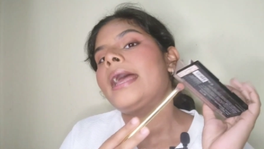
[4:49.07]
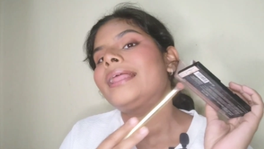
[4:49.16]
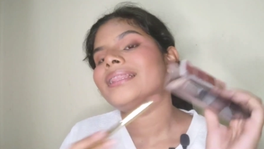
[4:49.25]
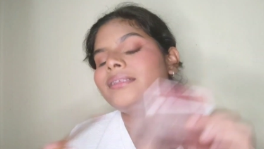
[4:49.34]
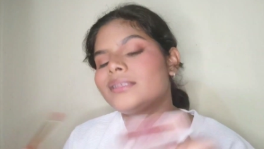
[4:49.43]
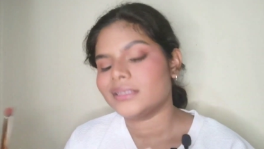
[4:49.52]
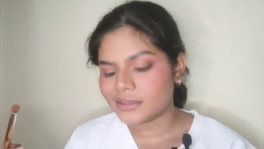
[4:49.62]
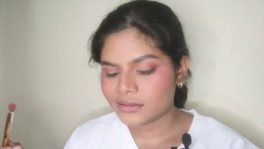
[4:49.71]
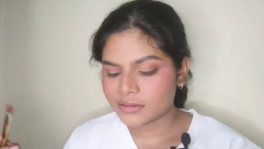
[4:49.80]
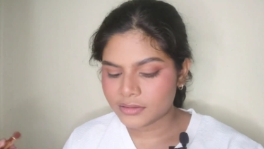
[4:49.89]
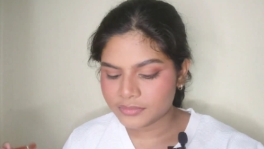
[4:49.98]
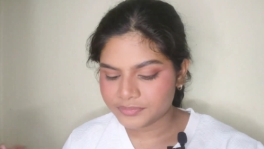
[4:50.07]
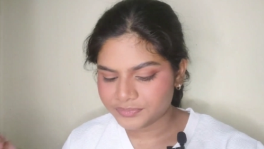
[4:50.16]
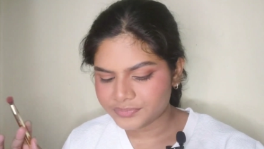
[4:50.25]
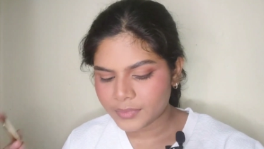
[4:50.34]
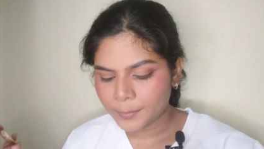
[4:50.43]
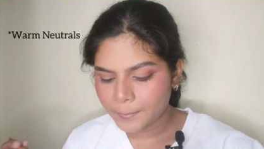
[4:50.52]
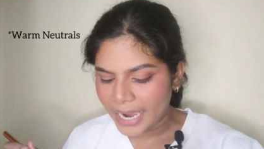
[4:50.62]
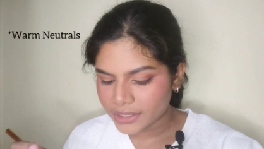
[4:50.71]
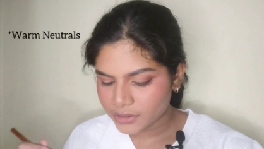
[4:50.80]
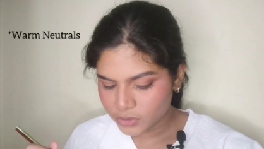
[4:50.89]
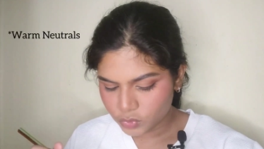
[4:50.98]
and this is the
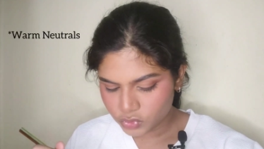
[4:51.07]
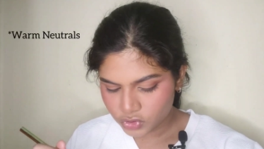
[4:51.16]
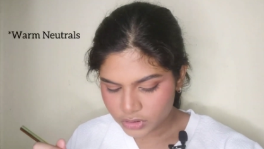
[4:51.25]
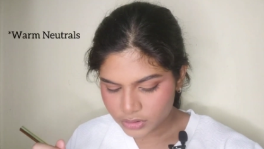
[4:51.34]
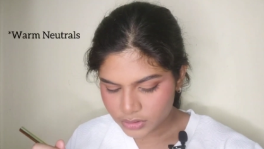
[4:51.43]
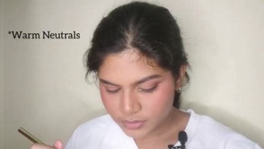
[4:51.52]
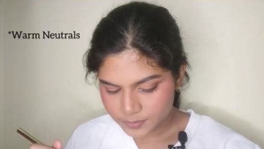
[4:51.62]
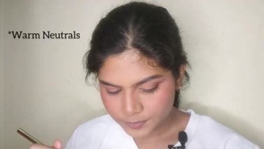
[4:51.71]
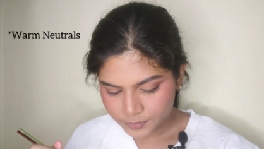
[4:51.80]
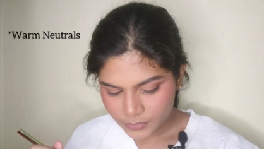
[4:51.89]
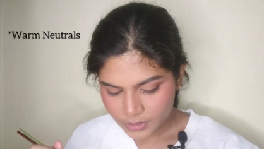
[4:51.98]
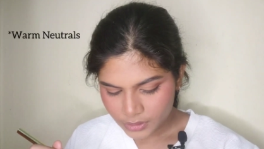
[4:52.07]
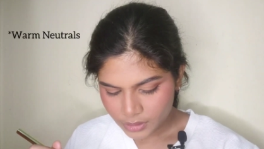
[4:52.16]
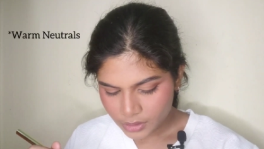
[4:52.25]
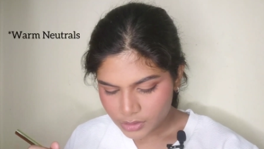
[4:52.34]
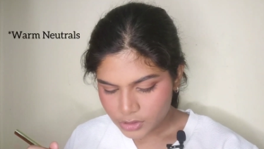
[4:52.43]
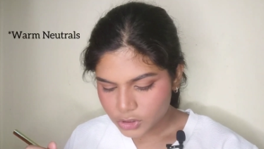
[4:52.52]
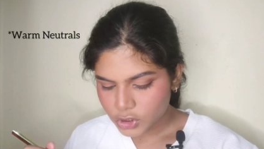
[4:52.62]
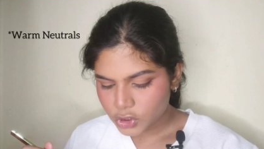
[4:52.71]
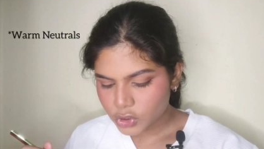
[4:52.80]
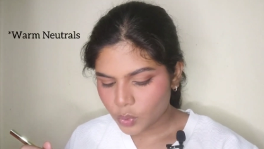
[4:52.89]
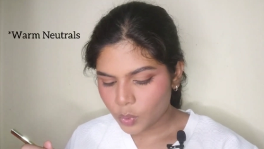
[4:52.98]
matte neutrals.
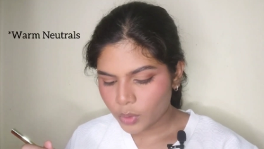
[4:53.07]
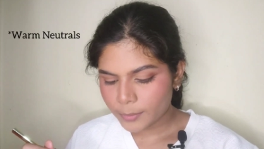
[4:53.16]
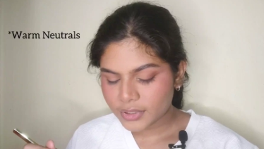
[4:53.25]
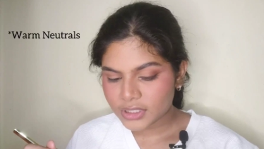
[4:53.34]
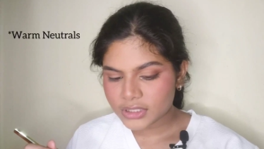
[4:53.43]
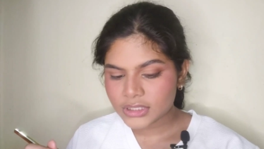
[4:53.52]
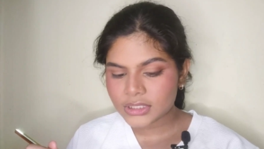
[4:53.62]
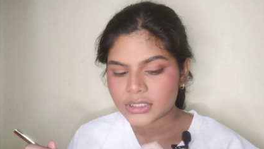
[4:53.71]
So I'm gonna